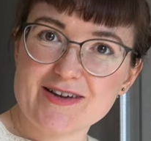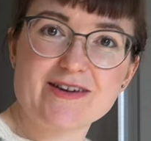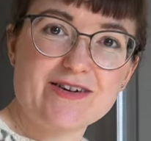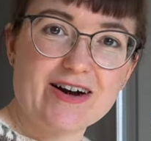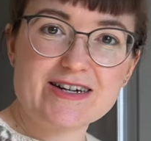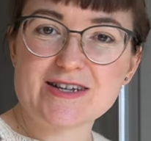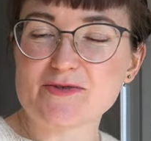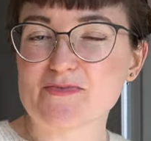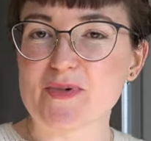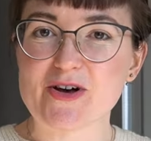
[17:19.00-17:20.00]
crashes
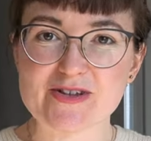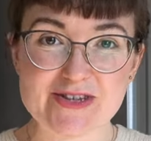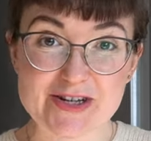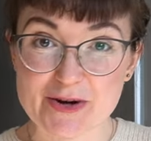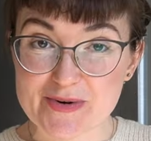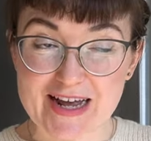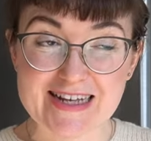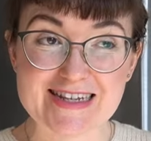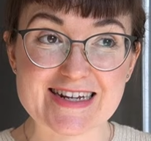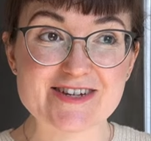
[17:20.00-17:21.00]
and burns and no one
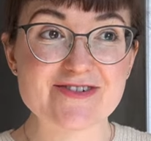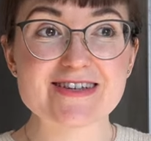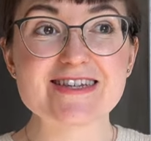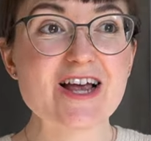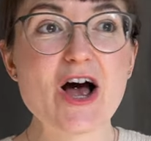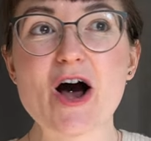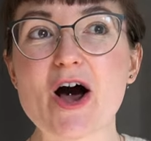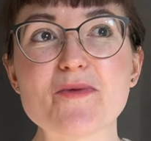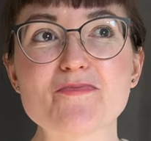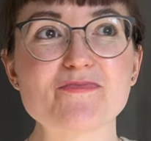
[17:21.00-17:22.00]
has an interest,
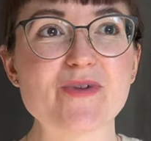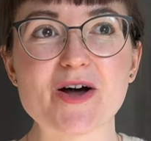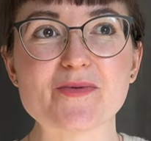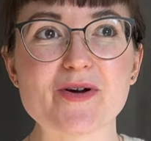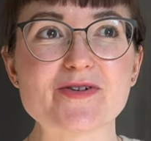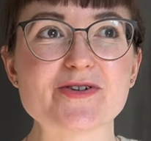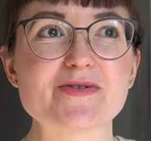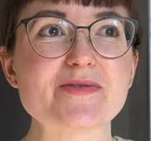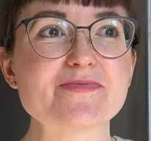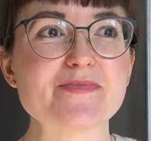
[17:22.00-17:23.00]
I won't do
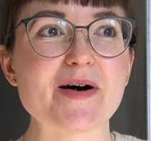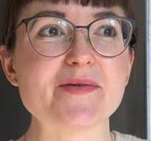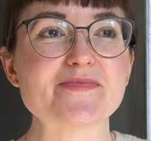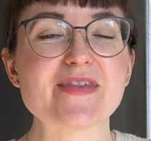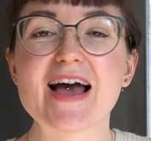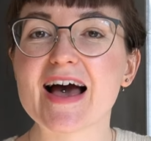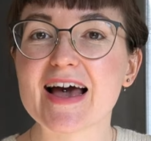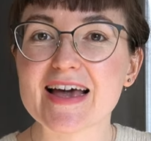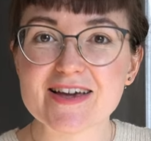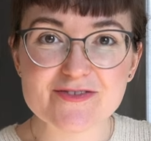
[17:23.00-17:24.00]
it. But
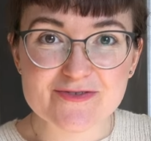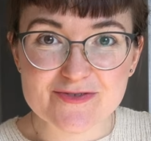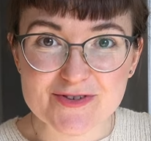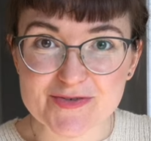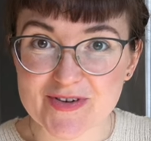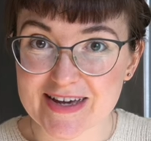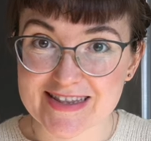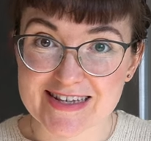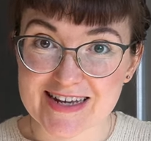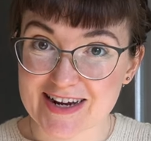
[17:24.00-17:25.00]
if you find
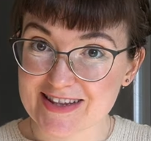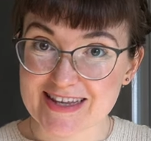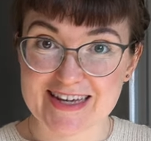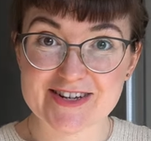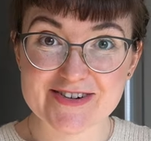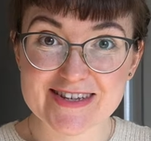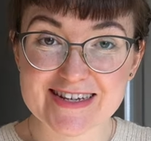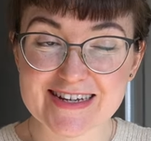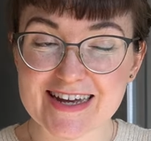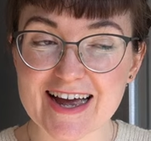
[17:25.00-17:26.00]
this kind of thing
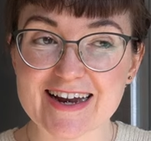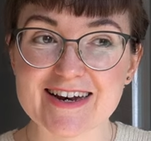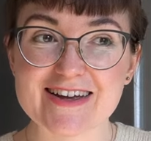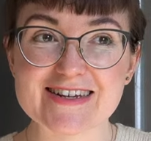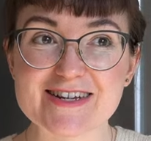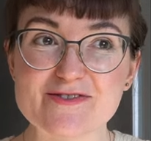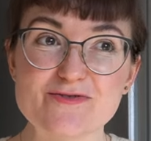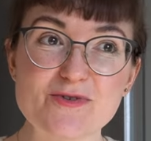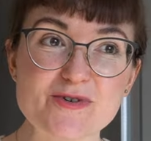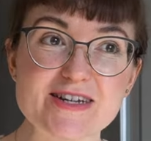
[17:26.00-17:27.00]
interesting and
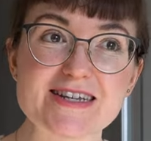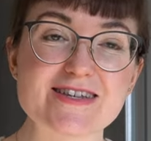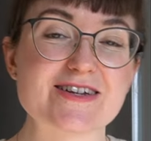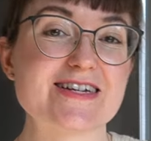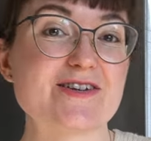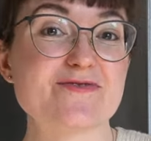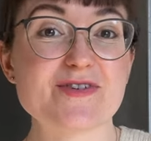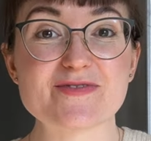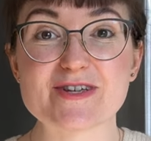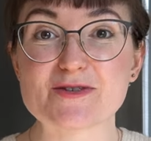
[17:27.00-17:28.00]
1940s,
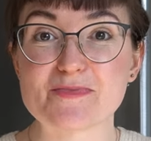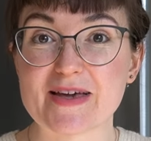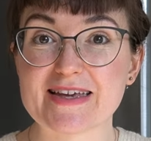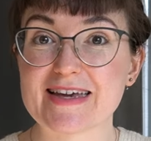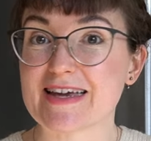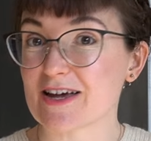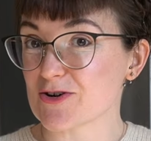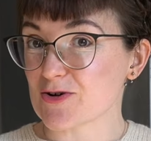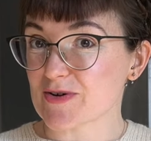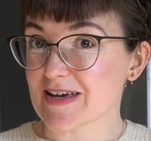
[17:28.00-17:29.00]
1950s baking
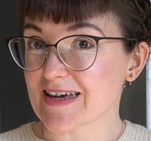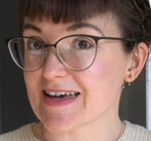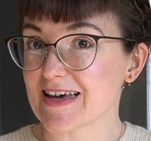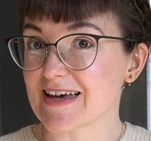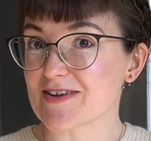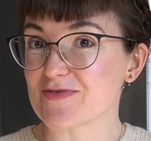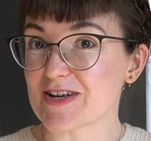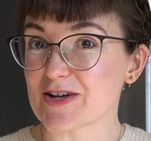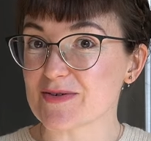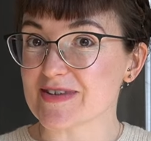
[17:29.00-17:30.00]
and cooking
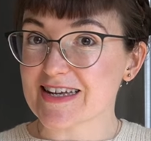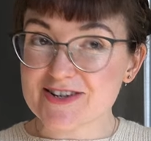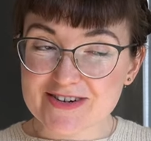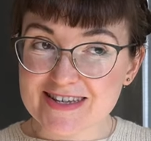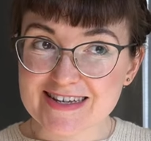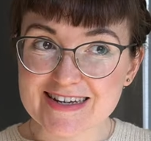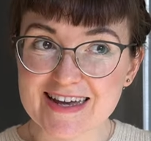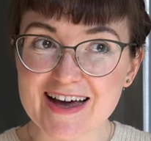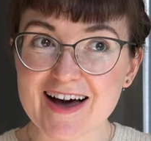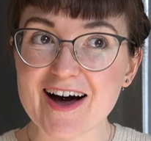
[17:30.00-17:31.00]
videos
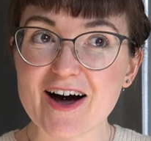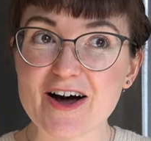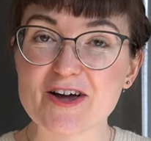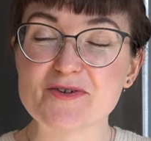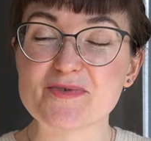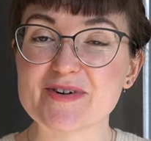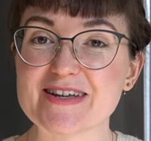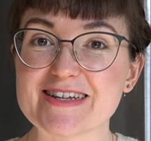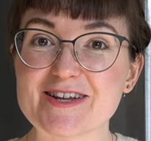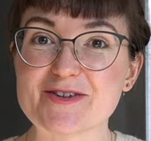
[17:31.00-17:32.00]
interesting, I will
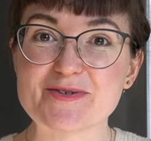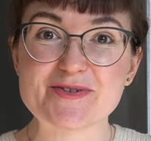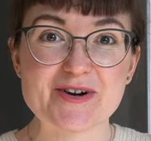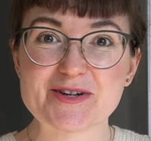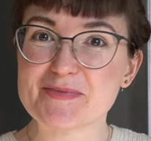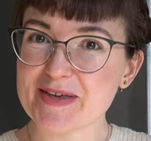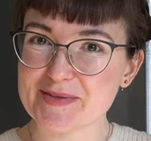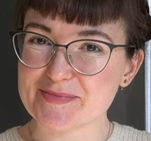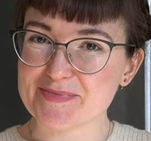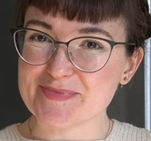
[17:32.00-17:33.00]
continue trying to make
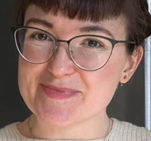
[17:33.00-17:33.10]
them.